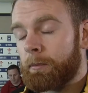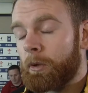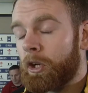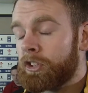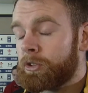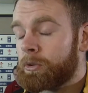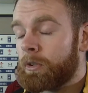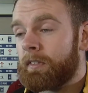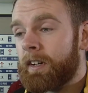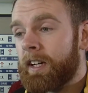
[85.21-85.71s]

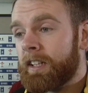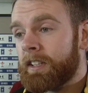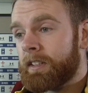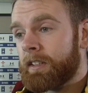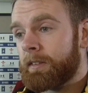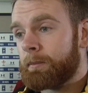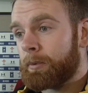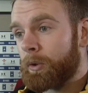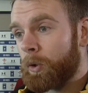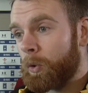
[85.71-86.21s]
boys who have
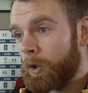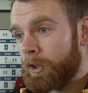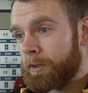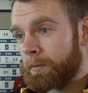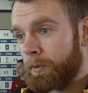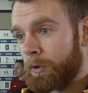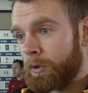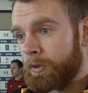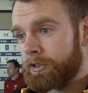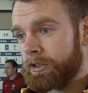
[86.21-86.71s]
had pro
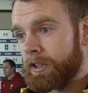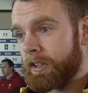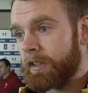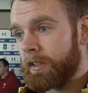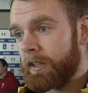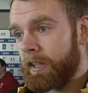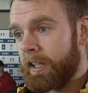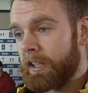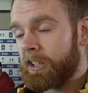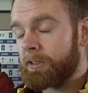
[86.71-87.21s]

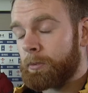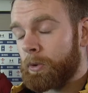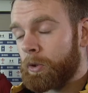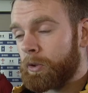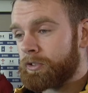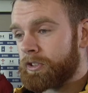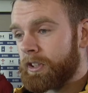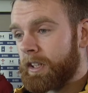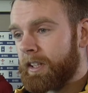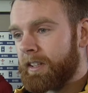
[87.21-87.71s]

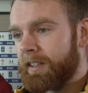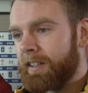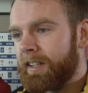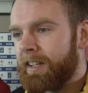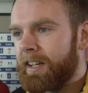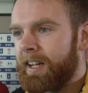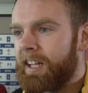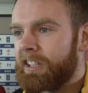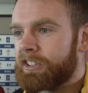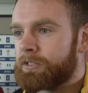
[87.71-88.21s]
exposure
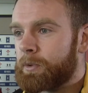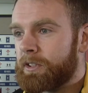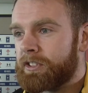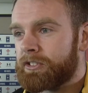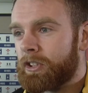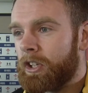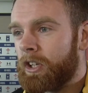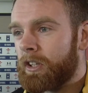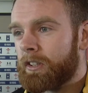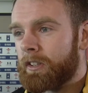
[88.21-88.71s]
and
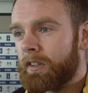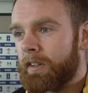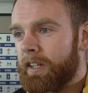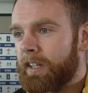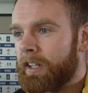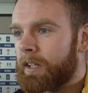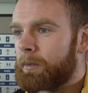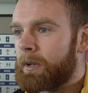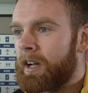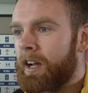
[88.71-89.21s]
switched on,
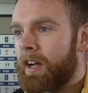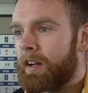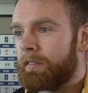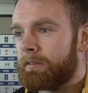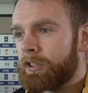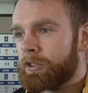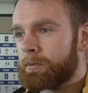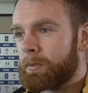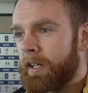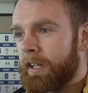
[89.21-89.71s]
they can come out
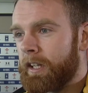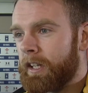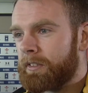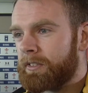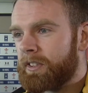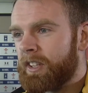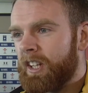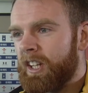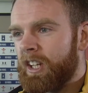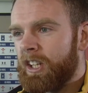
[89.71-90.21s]
average
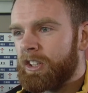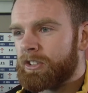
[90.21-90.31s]
players.